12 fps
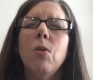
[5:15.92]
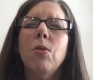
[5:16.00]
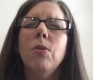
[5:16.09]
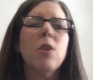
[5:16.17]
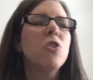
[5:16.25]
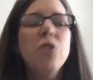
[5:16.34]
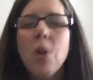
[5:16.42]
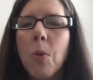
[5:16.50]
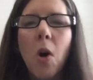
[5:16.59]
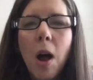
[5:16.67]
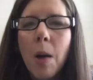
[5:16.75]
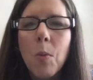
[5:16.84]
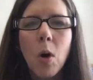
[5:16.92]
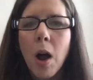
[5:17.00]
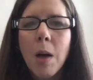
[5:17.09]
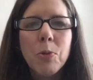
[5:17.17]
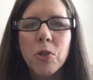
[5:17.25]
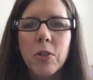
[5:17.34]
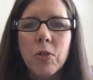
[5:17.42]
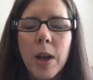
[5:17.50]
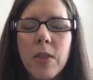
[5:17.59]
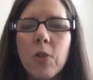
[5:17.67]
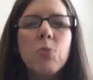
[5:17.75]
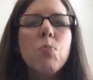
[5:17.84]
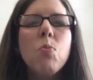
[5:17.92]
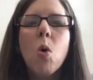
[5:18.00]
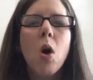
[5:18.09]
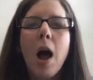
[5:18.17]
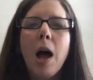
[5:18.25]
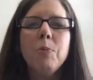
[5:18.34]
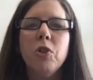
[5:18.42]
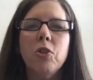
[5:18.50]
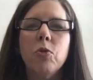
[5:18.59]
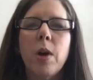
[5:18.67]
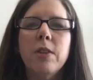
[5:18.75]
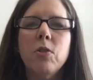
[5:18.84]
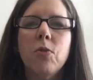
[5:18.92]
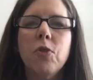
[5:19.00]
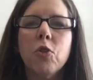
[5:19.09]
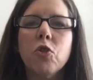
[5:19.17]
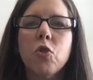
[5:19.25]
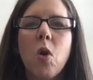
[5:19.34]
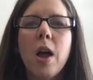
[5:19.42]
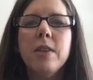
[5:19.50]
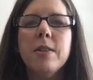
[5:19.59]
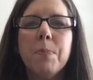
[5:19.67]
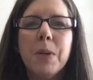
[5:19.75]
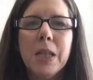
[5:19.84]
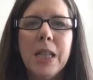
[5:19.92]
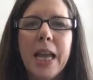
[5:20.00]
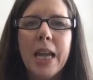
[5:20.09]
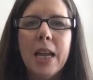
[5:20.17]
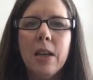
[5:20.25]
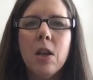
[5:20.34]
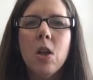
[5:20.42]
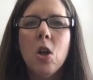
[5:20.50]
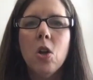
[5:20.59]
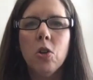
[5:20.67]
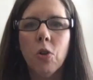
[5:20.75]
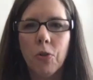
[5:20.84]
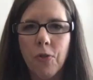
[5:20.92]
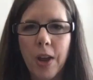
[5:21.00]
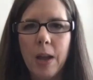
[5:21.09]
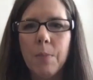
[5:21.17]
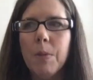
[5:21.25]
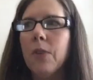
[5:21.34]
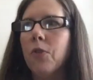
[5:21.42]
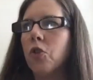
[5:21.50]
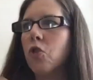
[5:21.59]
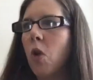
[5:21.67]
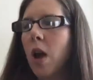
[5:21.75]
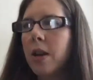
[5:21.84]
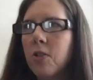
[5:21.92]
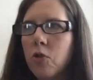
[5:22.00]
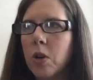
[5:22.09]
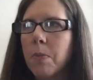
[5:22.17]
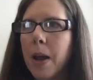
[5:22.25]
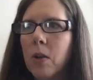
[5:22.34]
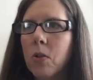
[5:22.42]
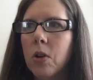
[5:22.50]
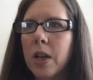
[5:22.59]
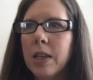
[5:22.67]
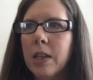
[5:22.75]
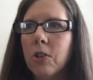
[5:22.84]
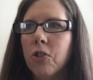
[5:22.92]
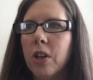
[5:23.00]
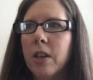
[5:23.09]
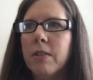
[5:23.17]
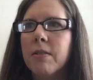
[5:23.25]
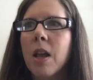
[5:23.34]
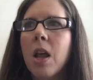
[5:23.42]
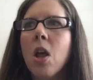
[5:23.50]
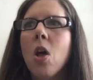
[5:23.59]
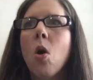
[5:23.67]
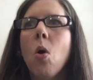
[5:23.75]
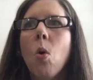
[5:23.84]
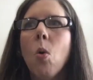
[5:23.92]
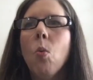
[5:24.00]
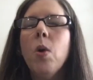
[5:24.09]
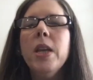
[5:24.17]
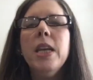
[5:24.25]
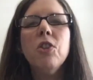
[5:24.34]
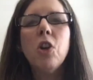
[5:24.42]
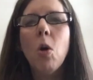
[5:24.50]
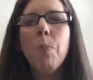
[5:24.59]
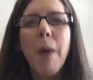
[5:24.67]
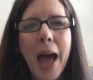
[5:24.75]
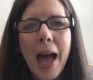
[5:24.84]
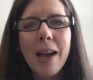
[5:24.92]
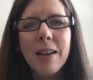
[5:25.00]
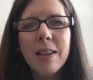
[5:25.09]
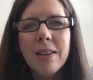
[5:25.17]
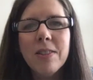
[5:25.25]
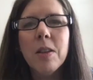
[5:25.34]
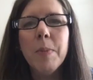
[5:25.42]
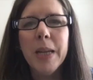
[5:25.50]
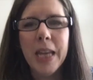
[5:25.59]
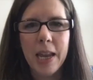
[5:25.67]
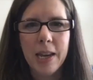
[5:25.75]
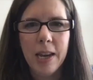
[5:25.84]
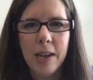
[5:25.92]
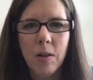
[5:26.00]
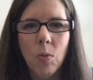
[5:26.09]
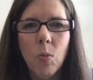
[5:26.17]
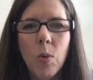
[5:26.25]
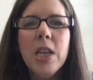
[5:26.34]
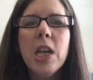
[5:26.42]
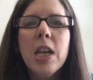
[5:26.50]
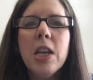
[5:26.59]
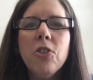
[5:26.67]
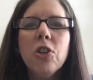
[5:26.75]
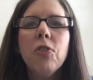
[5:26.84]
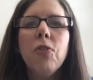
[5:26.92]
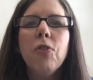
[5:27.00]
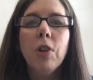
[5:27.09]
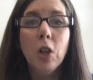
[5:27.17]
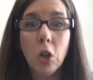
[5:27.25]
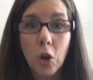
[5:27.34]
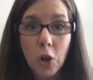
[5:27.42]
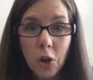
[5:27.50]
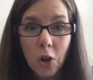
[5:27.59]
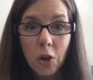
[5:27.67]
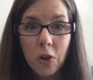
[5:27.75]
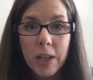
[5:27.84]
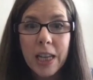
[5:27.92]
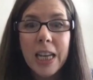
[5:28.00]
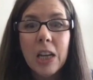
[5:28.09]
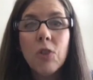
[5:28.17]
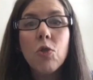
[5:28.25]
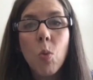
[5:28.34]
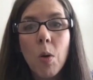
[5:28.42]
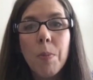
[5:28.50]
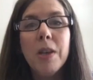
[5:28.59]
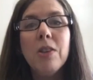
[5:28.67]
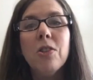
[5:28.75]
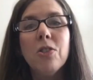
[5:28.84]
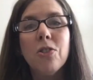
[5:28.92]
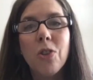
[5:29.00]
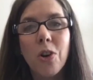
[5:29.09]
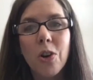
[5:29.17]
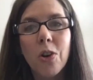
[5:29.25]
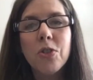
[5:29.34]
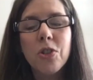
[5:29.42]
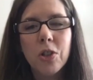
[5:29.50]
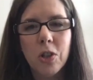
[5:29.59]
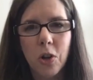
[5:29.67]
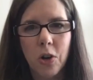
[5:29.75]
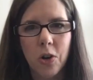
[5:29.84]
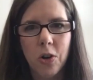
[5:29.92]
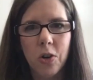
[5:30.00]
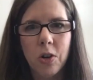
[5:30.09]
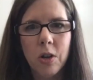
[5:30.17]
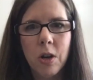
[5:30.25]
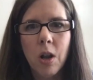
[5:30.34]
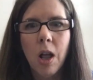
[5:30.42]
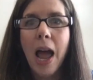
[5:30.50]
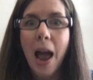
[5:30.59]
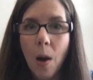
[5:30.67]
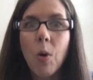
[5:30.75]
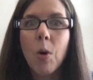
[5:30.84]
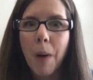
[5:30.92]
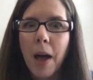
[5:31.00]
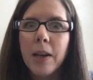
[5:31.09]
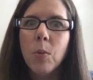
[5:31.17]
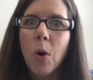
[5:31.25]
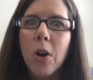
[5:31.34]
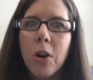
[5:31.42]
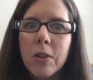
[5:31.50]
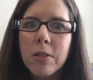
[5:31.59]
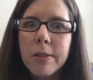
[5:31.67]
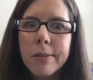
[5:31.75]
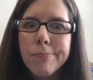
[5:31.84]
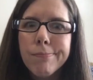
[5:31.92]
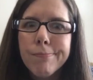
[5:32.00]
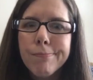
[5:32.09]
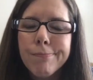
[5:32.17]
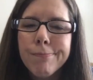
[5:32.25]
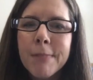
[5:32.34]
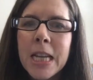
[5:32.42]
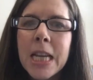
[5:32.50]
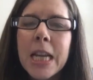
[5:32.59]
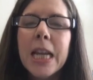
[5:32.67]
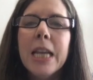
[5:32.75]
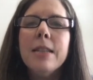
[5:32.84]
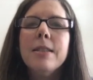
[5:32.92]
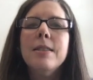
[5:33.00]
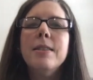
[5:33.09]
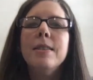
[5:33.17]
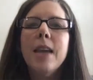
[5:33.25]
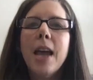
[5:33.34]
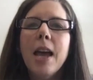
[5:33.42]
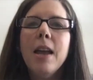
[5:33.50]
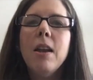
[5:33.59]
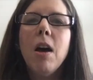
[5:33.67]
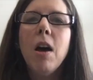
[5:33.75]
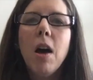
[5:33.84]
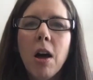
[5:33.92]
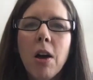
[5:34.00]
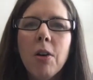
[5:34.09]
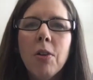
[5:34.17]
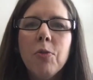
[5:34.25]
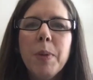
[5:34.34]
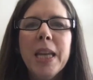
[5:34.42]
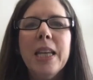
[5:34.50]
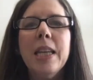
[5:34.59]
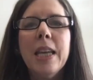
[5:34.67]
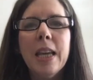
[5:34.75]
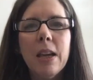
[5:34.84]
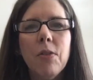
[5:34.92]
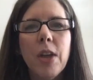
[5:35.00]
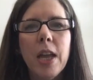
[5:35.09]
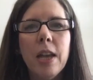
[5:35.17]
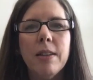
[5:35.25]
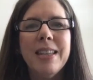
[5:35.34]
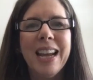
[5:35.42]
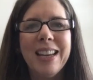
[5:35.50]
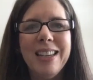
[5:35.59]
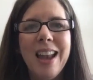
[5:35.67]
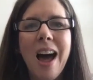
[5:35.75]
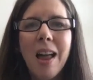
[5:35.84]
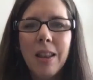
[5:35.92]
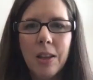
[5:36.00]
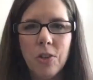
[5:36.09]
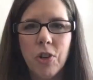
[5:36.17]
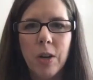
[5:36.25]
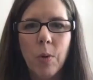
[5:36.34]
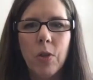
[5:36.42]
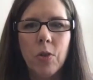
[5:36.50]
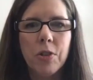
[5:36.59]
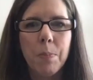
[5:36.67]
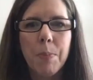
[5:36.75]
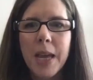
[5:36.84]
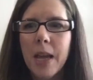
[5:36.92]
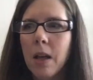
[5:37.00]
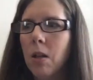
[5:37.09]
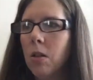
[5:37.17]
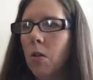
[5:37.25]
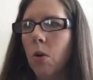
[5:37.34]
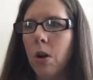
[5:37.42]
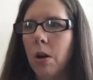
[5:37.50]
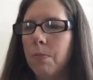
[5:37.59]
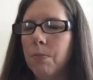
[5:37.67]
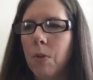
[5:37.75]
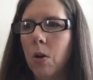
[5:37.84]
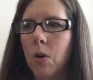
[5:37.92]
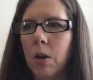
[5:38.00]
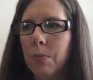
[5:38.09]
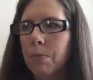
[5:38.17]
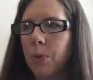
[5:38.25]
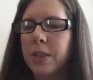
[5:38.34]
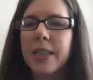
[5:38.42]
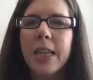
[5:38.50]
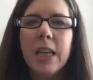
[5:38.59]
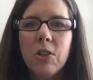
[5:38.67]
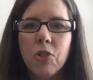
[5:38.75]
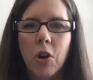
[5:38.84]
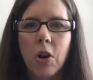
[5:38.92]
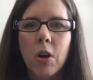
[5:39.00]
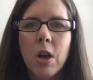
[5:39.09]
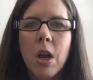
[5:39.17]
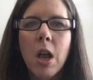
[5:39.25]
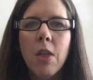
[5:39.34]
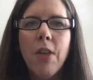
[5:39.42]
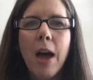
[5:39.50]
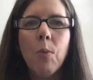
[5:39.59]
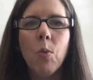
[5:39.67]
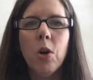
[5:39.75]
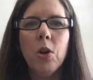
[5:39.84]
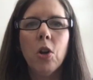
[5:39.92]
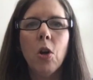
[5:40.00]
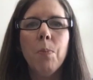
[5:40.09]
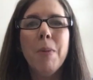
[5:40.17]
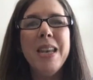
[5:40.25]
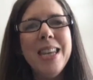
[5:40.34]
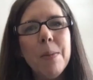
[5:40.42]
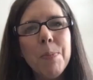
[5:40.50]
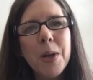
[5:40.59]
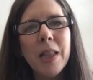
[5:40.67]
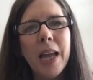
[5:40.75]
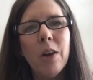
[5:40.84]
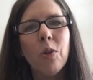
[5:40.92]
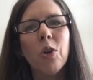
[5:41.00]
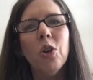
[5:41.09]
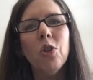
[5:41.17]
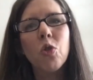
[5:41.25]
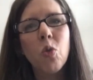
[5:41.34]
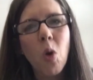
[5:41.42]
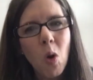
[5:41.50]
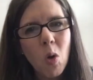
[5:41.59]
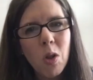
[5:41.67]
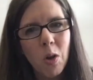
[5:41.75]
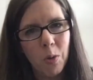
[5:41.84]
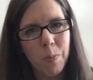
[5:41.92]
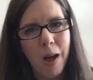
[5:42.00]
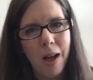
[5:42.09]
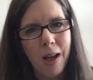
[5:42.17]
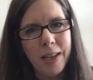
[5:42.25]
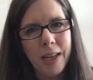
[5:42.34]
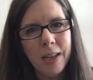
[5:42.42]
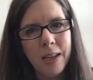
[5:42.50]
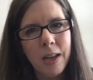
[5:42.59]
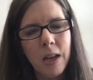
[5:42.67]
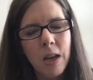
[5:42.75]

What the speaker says: there's just so more options, right? There's more options, right? So if you're trying to plan your family, if you're trying to treat medical conditions, we need to go back to the beginning. We need to learn, each woman deserves to learn how her body works. Instead of being given a technology, whether it's a pill or a procedure that would manipulate or control her body,